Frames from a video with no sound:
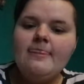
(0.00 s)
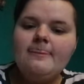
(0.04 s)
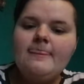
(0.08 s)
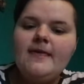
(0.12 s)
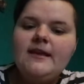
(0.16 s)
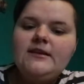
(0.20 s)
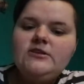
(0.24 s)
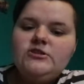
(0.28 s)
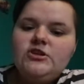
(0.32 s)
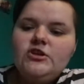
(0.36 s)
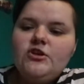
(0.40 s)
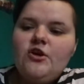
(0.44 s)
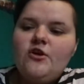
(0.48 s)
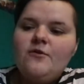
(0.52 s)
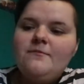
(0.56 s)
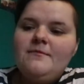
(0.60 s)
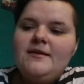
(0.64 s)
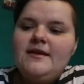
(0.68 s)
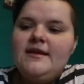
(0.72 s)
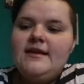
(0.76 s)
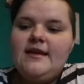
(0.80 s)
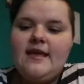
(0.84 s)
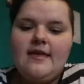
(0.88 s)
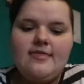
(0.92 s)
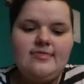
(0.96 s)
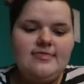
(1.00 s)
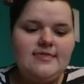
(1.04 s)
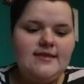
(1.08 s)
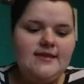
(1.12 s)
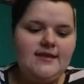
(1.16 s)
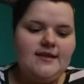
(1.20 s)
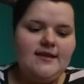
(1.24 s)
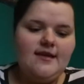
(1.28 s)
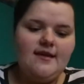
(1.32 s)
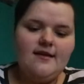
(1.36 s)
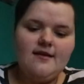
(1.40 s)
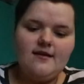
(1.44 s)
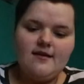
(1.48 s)
Then she got me
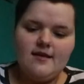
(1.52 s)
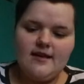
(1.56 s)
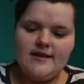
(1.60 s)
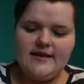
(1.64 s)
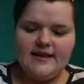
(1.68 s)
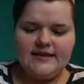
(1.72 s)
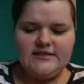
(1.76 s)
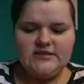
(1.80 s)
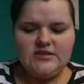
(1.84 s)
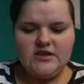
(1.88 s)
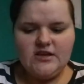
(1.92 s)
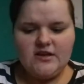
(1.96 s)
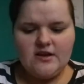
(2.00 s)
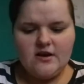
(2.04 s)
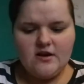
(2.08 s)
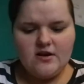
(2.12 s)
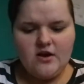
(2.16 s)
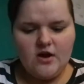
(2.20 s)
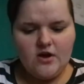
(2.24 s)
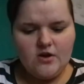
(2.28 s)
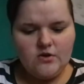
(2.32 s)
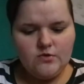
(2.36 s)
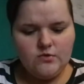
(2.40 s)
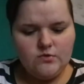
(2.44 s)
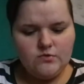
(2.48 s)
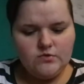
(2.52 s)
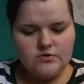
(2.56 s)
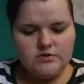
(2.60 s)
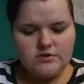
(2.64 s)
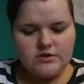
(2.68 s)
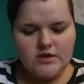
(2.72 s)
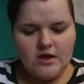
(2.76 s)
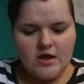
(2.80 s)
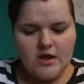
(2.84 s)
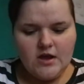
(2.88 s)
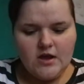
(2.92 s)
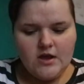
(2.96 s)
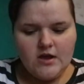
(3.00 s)
the Glitter Goals
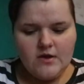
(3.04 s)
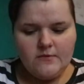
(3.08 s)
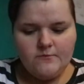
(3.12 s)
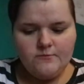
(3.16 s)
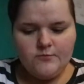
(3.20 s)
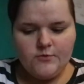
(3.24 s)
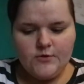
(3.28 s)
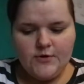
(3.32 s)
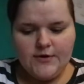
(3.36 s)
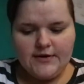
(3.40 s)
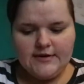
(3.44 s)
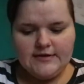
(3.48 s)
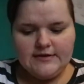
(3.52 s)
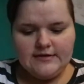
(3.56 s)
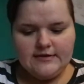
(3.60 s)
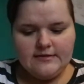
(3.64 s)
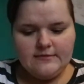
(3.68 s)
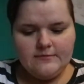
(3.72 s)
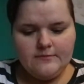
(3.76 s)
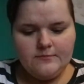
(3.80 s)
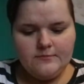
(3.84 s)
Brights